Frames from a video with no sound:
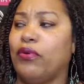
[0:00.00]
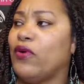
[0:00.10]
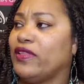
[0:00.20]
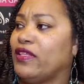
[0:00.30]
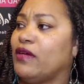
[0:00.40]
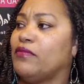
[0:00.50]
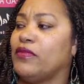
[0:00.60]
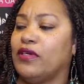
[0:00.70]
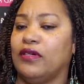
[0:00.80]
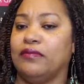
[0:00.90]
point them,
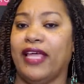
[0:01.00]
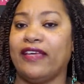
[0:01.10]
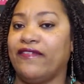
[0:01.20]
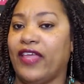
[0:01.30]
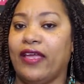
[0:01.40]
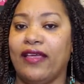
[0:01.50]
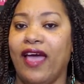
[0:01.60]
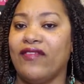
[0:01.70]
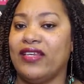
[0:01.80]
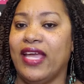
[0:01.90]
like if they
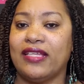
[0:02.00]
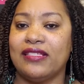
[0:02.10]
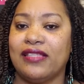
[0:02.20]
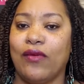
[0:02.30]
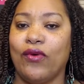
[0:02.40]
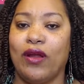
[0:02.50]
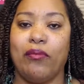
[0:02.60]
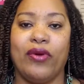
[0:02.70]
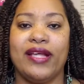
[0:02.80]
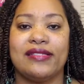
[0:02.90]
have a necklace, they want a
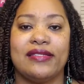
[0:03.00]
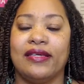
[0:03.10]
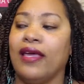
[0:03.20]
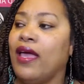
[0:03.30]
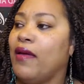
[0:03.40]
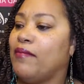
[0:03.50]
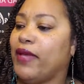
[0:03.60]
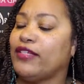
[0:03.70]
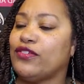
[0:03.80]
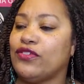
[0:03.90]
bracelet.
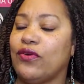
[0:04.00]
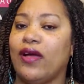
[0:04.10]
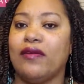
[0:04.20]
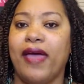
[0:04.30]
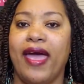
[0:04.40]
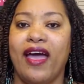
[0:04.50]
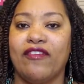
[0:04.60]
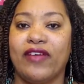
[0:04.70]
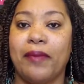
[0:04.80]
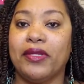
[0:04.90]
Make sure you
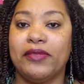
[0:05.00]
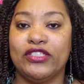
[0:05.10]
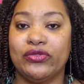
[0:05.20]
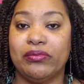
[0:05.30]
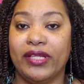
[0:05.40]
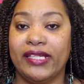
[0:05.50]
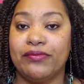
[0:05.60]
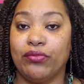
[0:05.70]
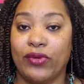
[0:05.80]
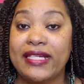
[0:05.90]
have complimentary
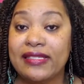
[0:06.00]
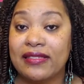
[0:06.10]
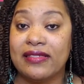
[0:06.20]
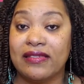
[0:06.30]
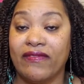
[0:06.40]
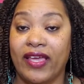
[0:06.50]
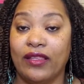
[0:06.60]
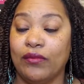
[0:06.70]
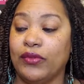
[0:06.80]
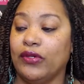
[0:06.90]
bracelets
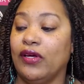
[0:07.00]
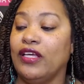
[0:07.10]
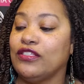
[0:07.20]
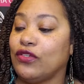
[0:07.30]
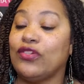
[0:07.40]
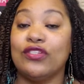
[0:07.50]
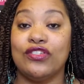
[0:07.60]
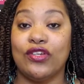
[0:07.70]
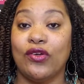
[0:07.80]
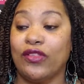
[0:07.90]
available, so you can
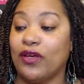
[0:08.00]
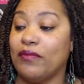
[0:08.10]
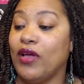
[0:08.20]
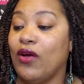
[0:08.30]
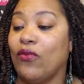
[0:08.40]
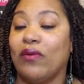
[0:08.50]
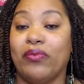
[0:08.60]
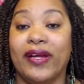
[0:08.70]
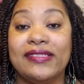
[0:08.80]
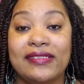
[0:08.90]
show them what
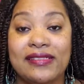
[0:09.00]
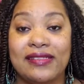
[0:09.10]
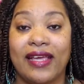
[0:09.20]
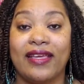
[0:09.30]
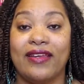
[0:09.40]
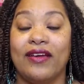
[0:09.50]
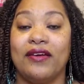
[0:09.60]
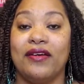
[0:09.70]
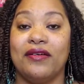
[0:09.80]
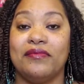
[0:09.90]
bracelets they can
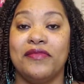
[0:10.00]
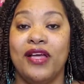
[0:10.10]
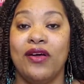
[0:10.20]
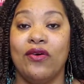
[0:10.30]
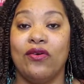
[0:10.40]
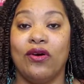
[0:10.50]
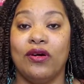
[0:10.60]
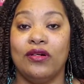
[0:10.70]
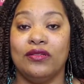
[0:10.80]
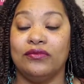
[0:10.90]

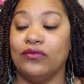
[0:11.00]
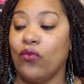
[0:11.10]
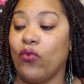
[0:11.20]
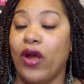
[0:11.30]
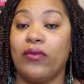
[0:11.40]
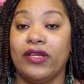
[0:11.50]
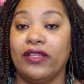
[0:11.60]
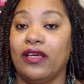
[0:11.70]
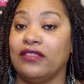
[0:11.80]
wear with